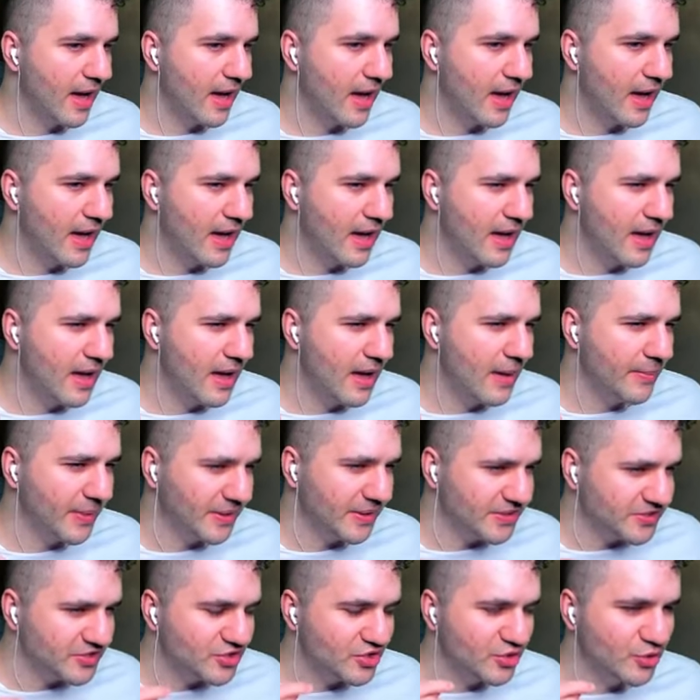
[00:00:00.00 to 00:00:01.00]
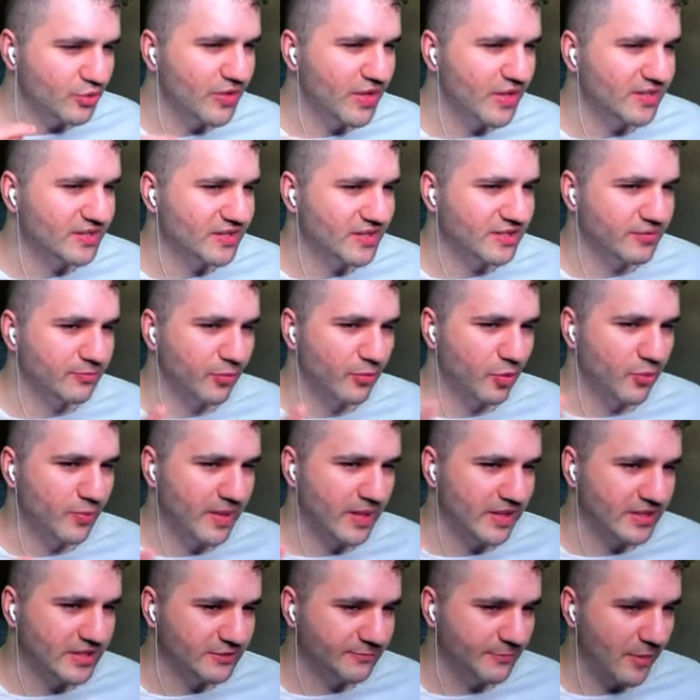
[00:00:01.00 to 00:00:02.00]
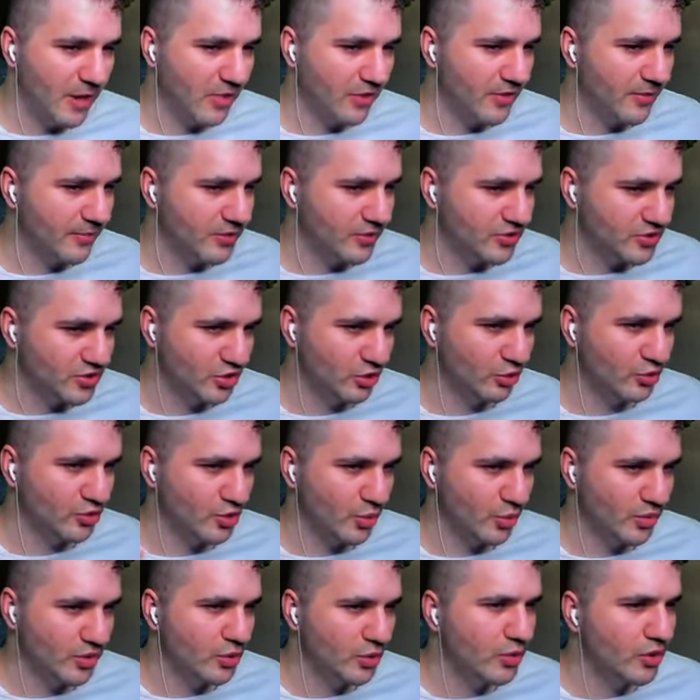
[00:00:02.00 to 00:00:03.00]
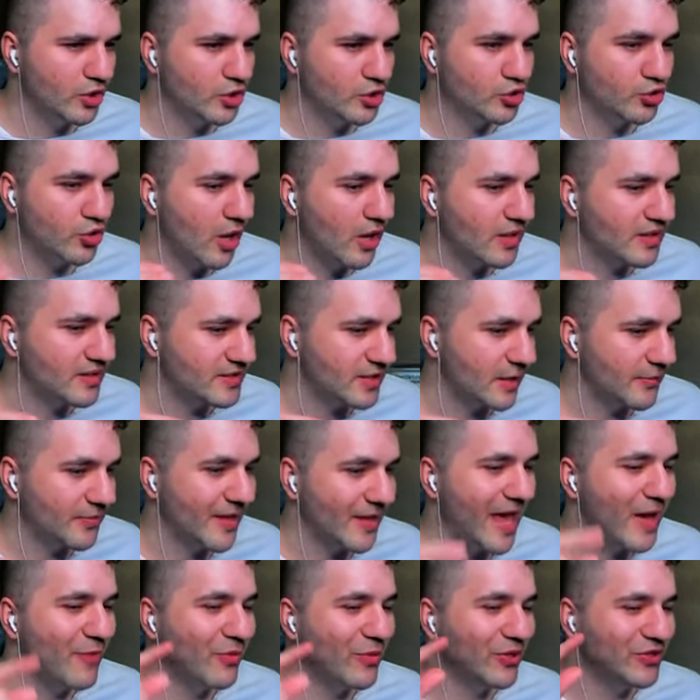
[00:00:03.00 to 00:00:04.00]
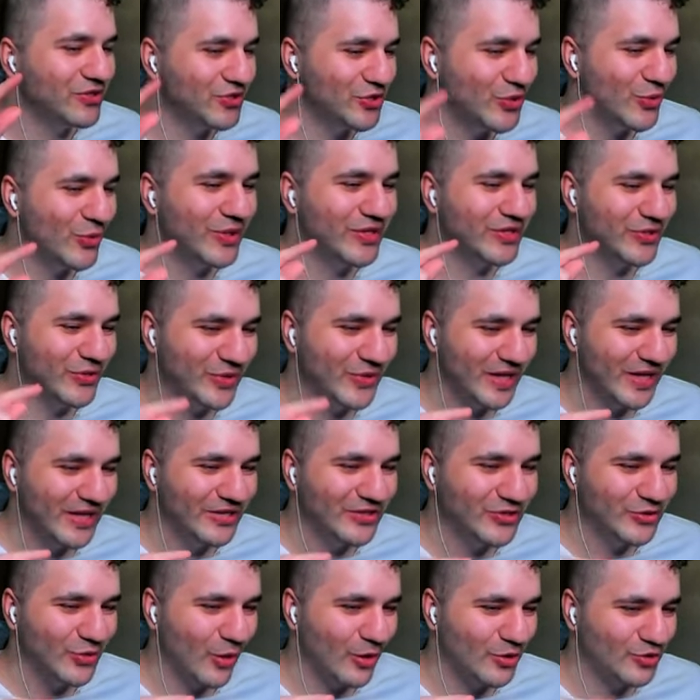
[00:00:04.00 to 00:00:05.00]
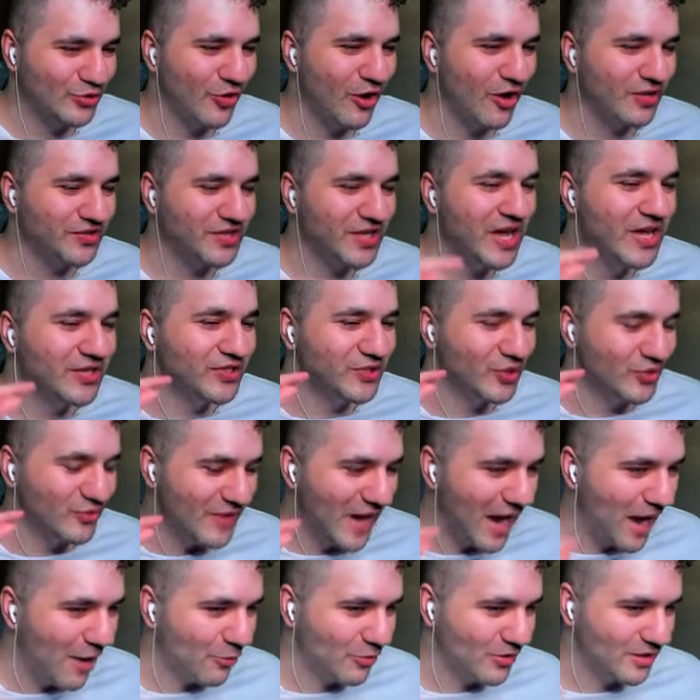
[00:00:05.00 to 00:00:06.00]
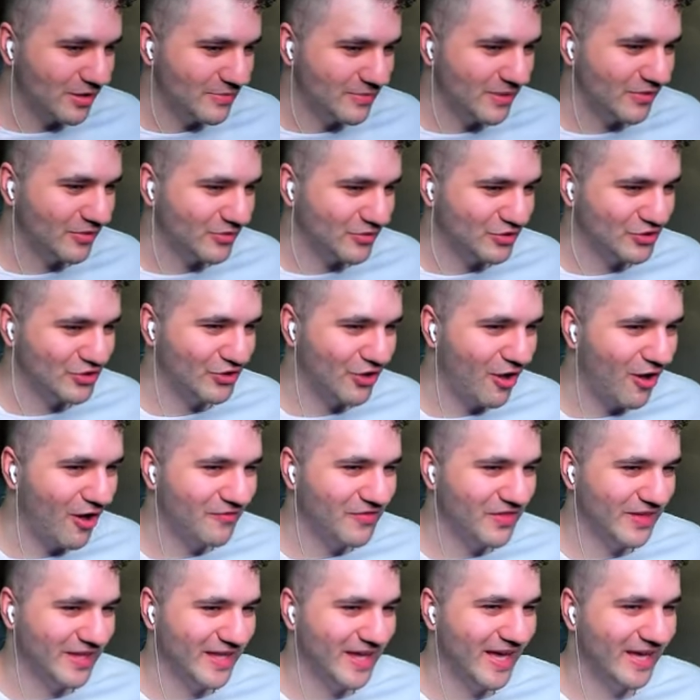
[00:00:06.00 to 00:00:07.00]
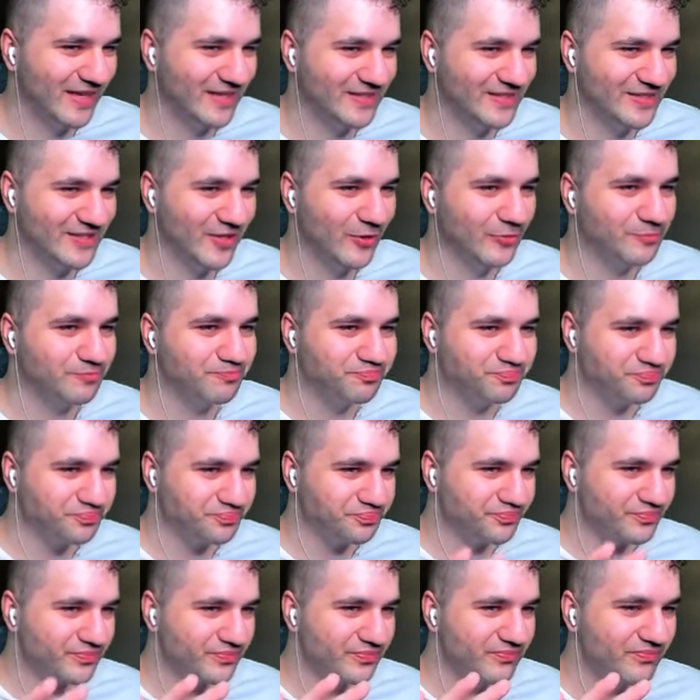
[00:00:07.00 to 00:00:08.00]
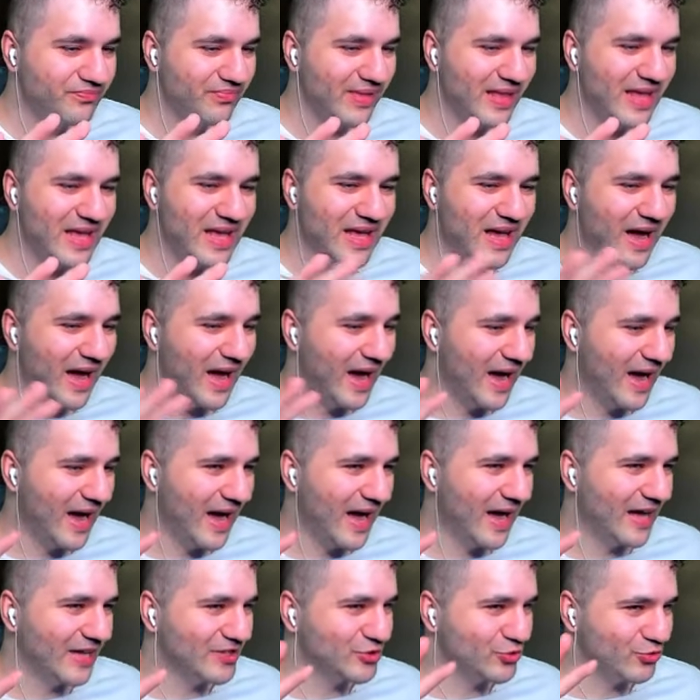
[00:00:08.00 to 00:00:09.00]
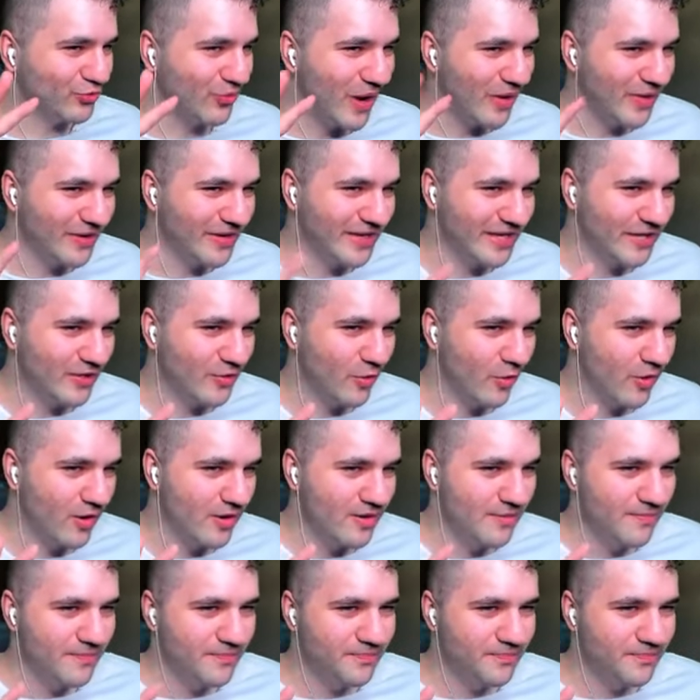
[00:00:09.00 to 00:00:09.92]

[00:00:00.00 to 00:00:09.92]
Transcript: Um, let's do this. This would be spell number two, so we do need to draw into something, and we do. We do get into our draws, so now we're going to be able to solve the case, so... Uh, drown in Ichor.